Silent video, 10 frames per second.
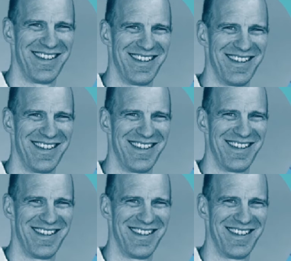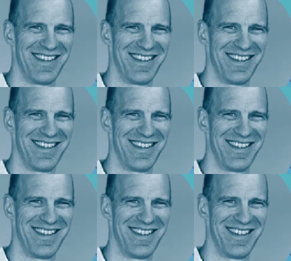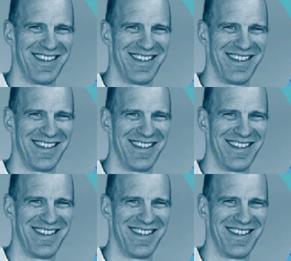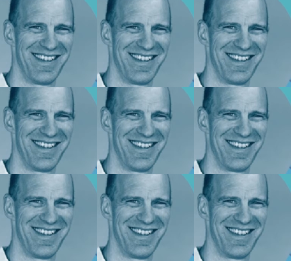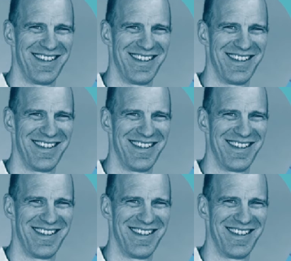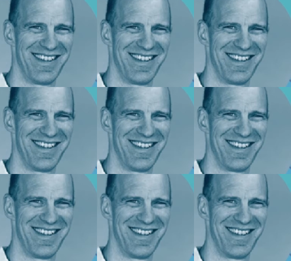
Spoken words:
(no lip movement)